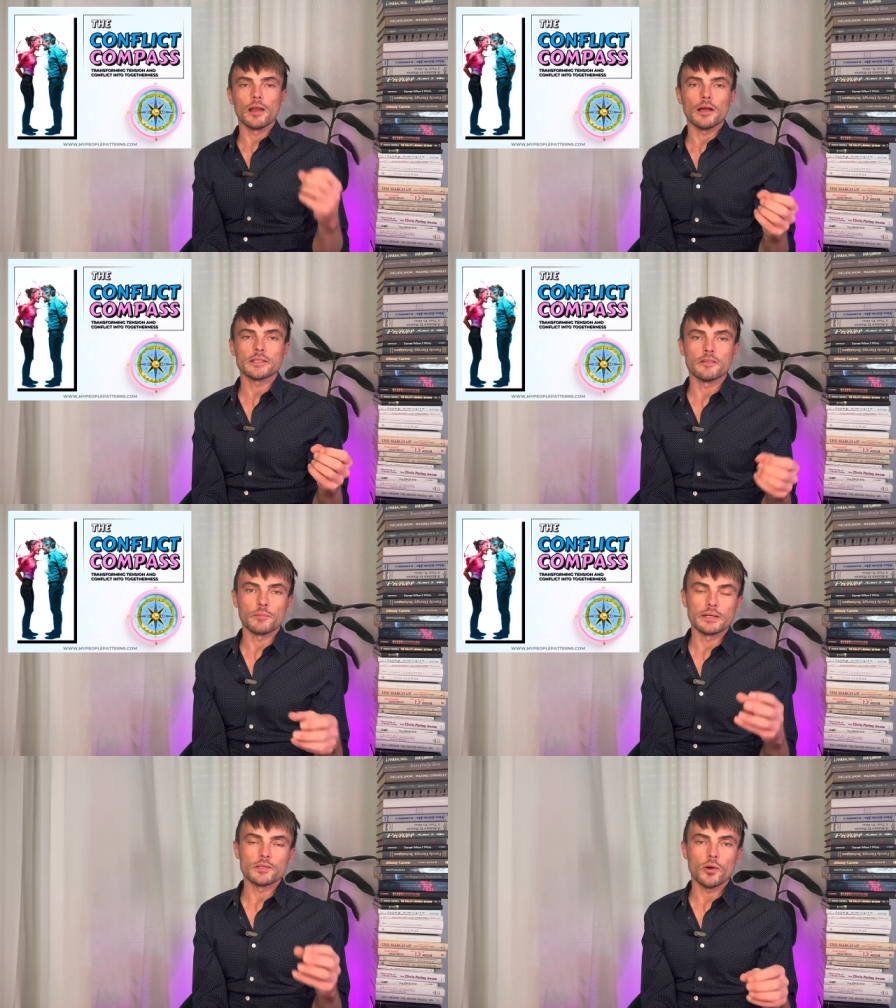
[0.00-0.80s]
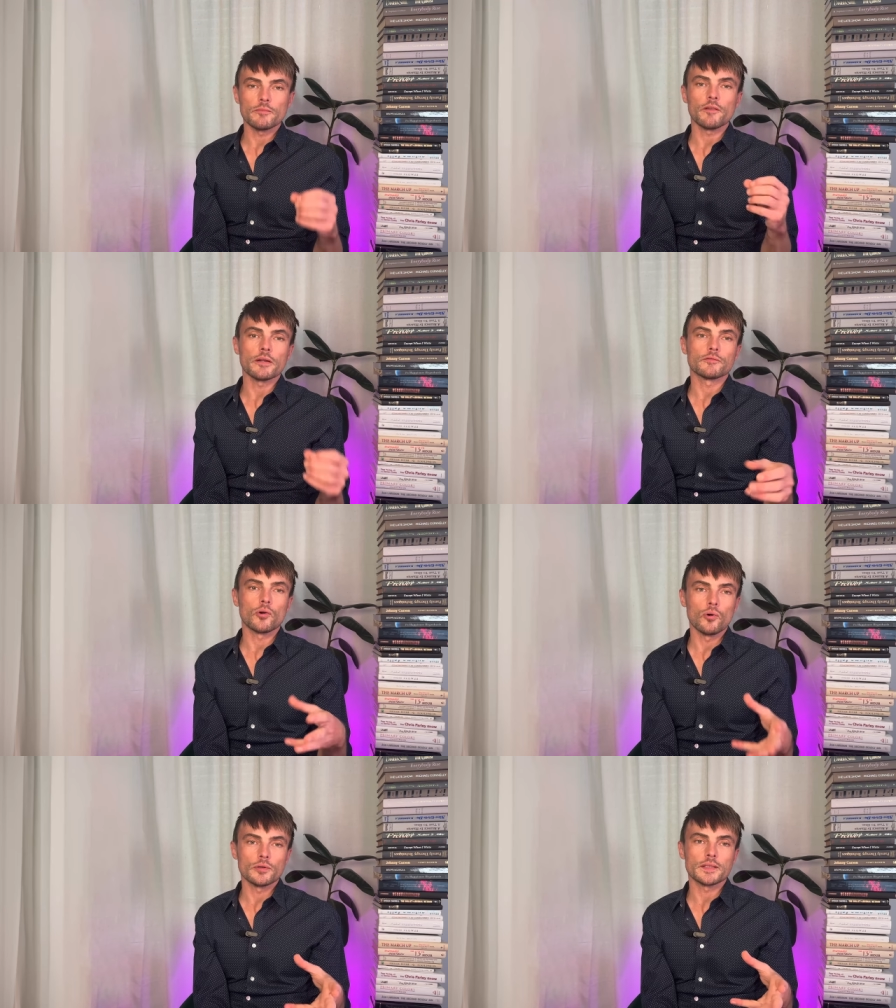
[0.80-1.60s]
Last of my top five
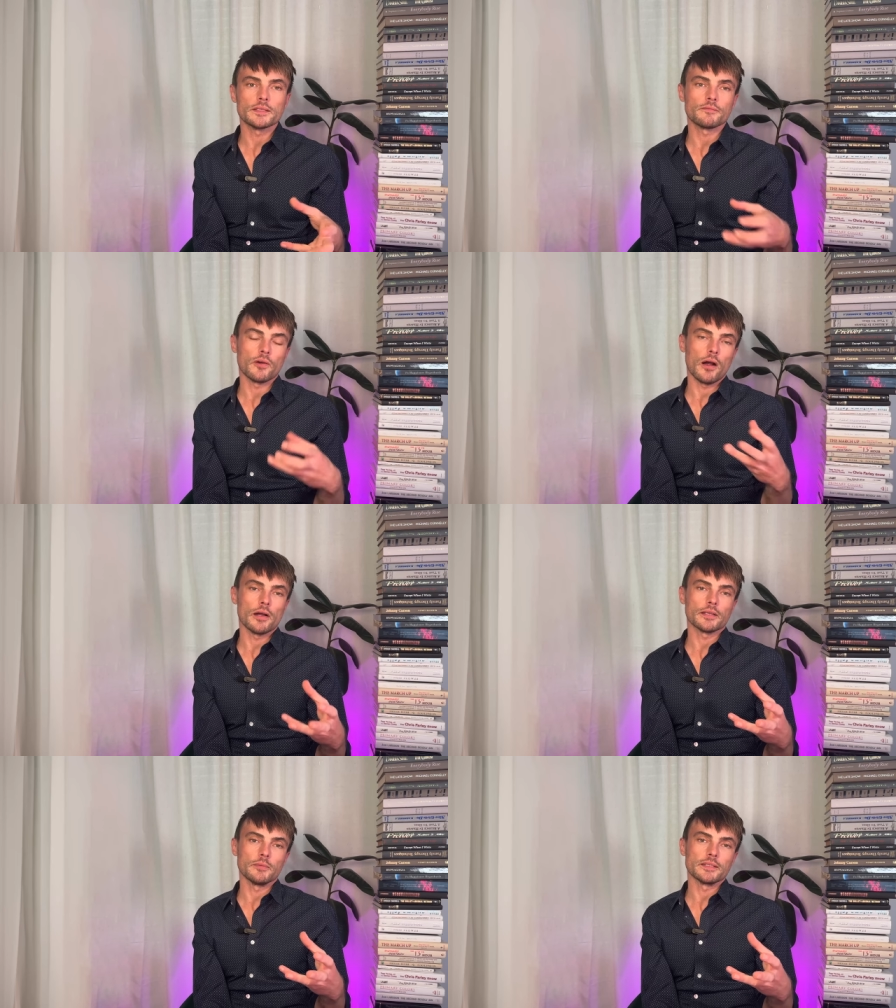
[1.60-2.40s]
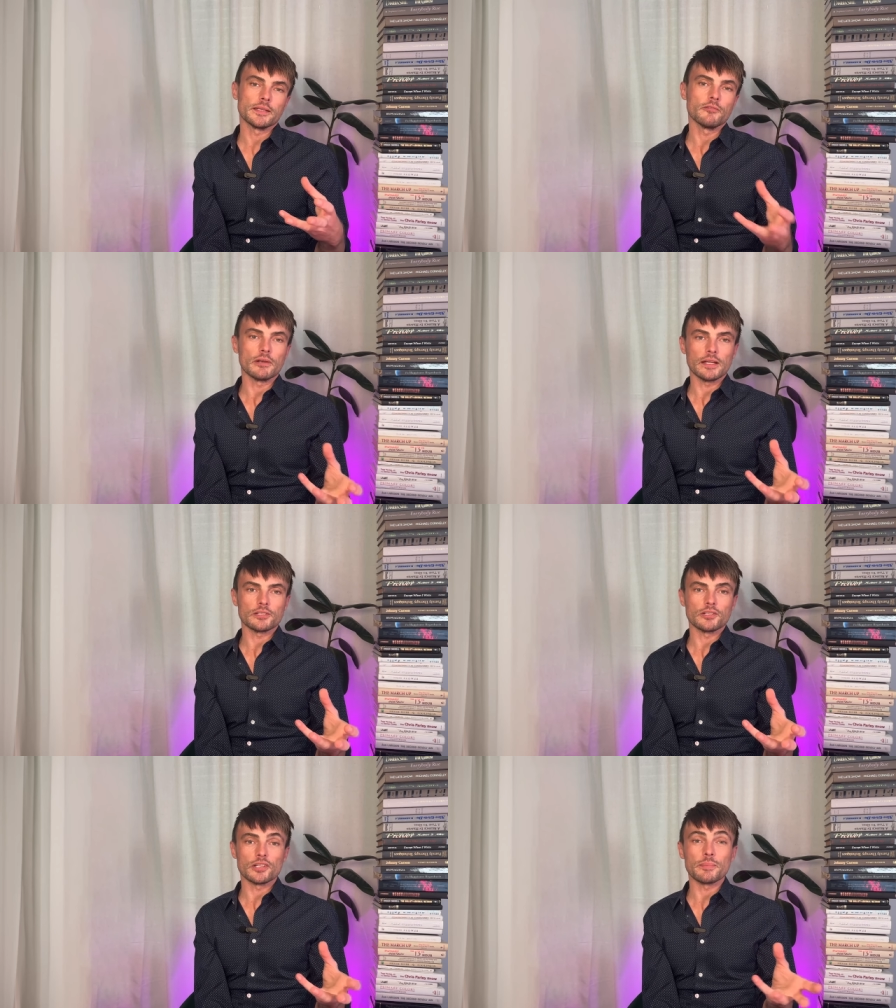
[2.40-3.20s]
causes for arguments in a
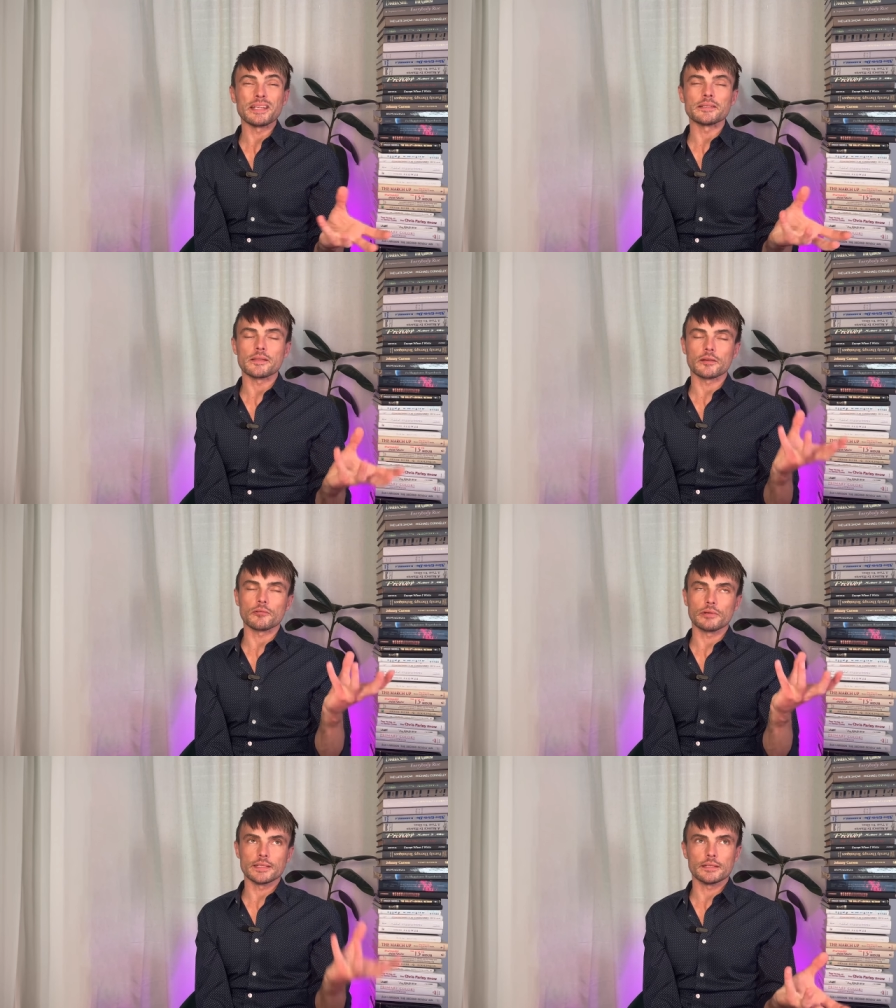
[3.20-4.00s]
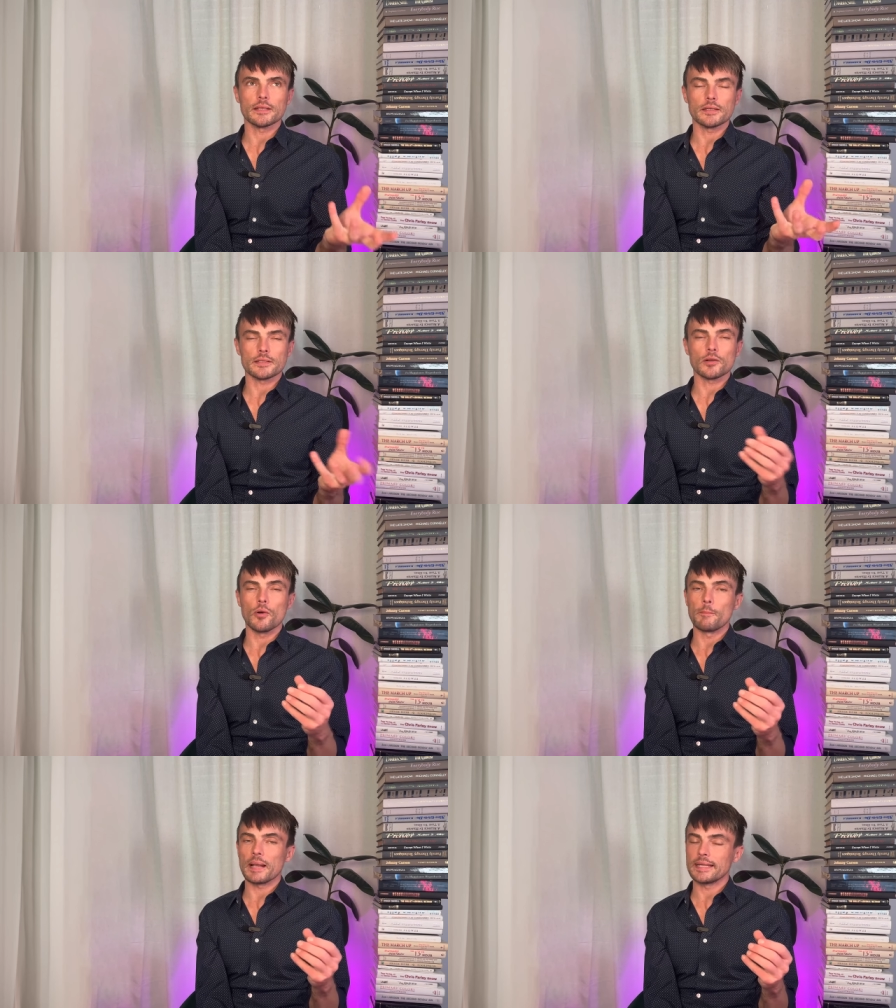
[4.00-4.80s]
relationship is the criticizer
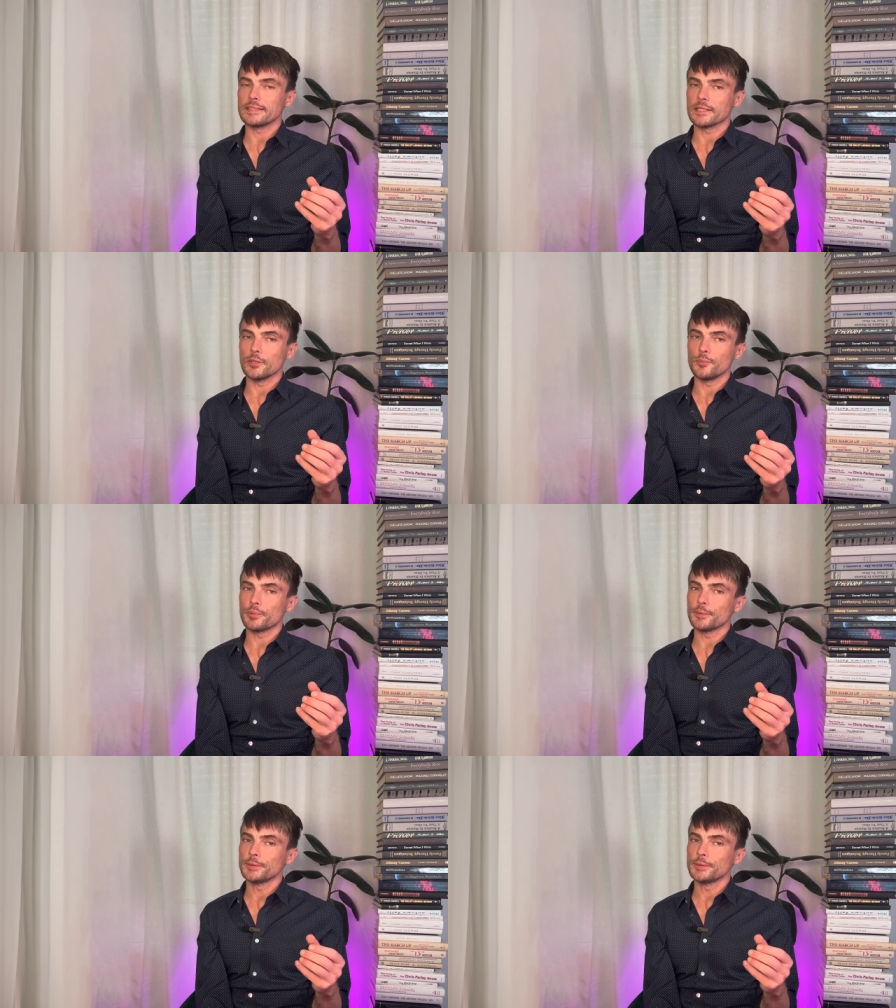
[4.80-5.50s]
complaint loop.